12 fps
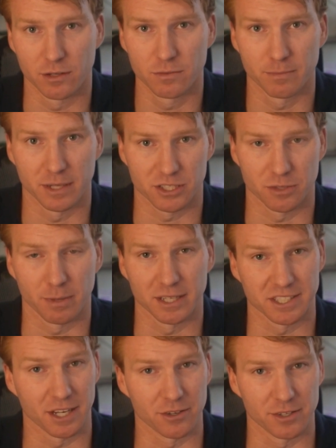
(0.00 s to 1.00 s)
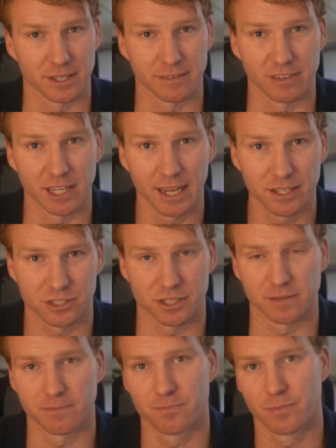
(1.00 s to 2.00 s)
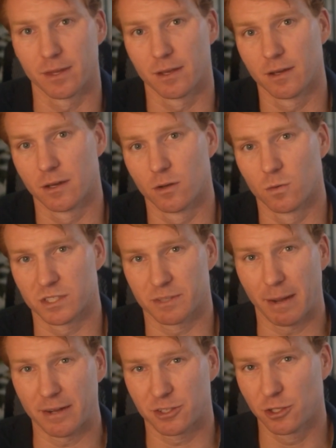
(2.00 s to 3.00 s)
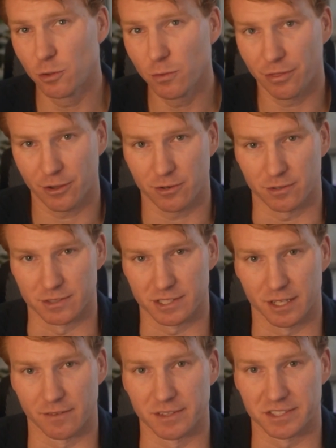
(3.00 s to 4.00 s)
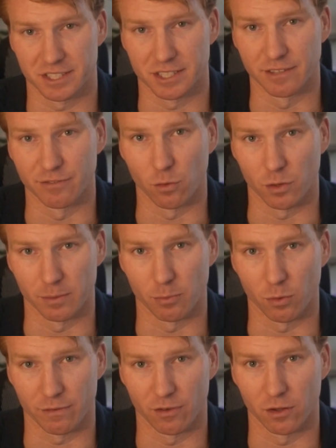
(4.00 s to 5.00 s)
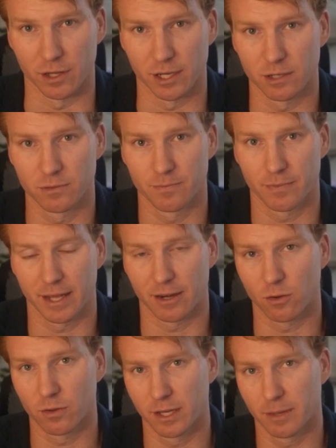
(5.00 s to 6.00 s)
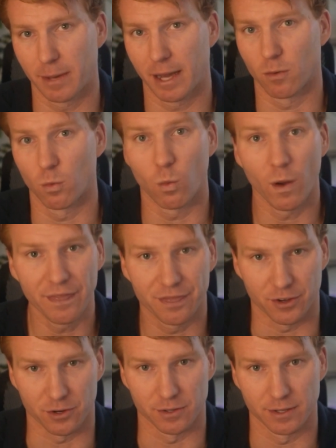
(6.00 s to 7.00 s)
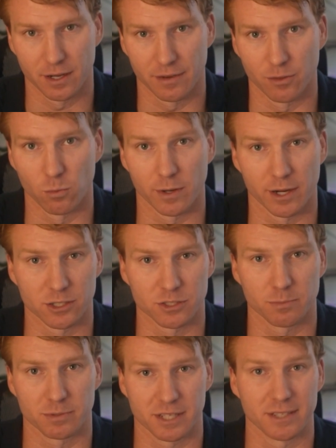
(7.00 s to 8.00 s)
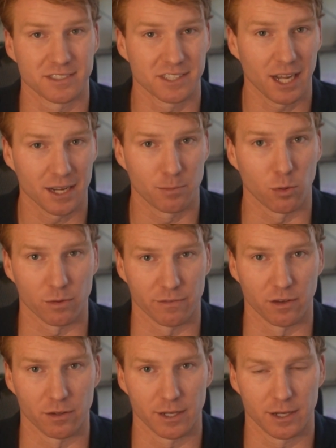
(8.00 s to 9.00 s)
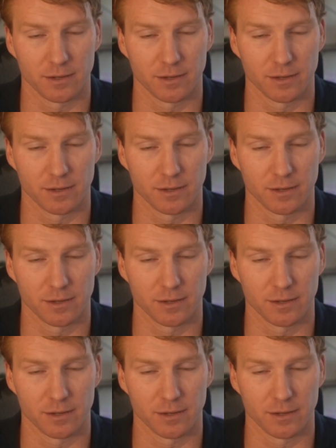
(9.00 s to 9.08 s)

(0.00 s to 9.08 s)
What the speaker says: measured by standard deviation, was about 2/3 of the 60-40 portfolio and only about 1/3 of the 100% stock portfolio.